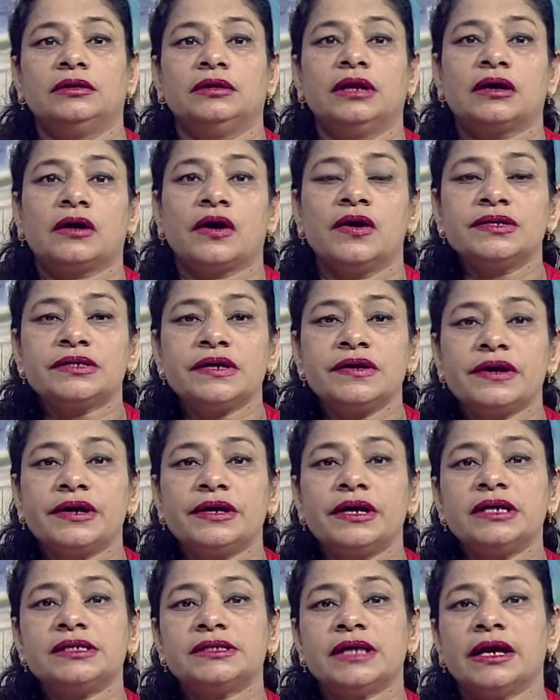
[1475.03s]
The
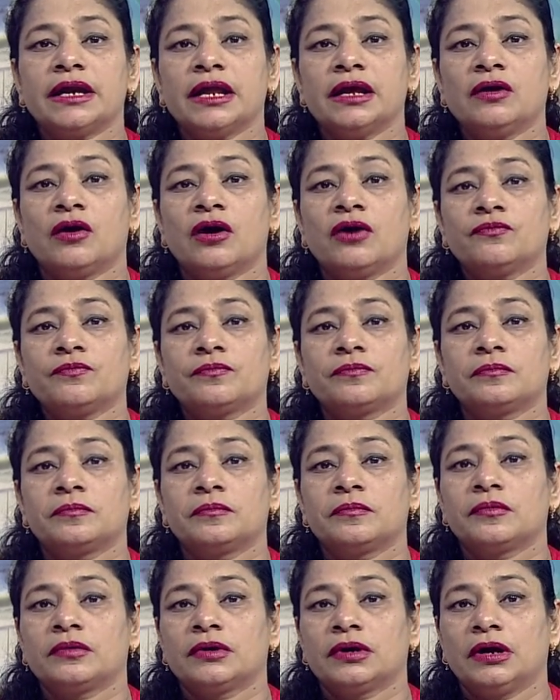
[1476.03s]
concentrated setting of
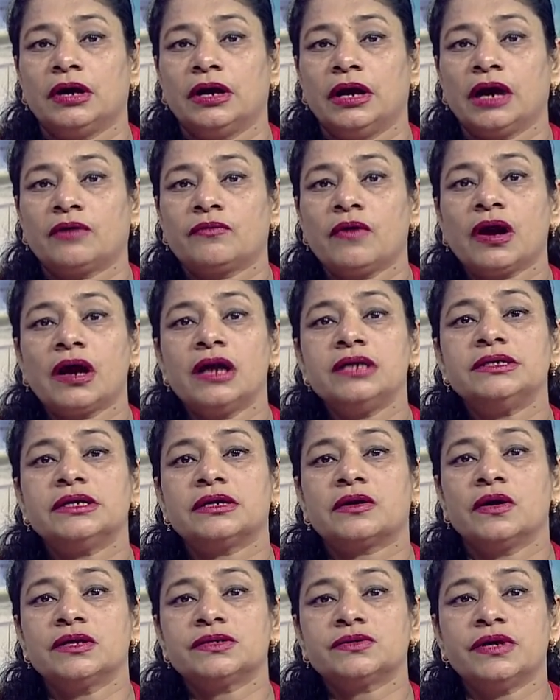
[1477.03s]

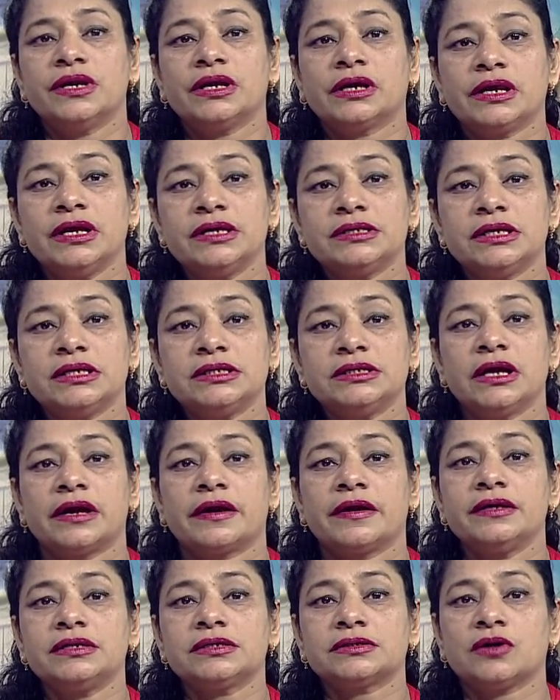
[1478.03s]
aquaculture also increases
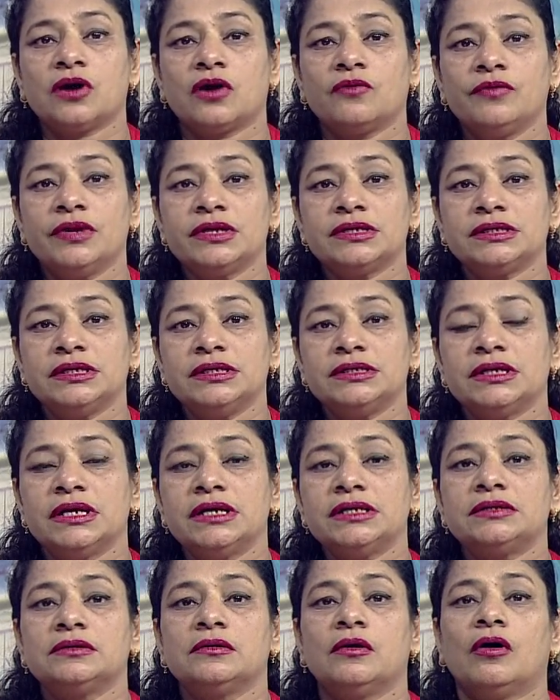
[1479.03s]
the risk of
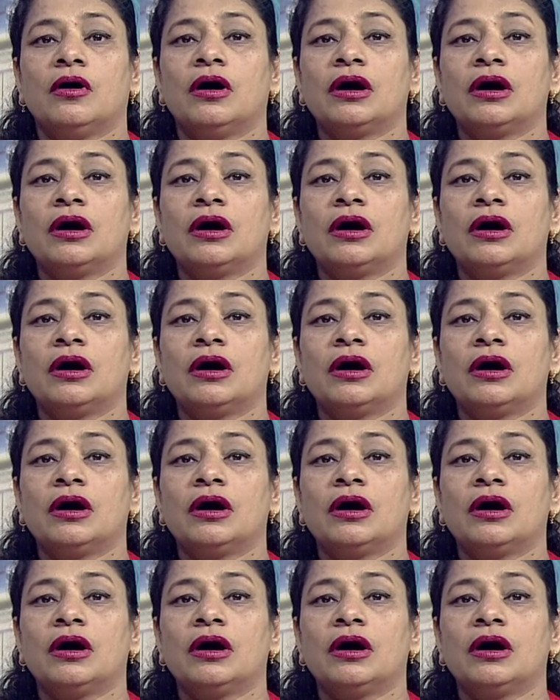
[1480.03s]
diseases.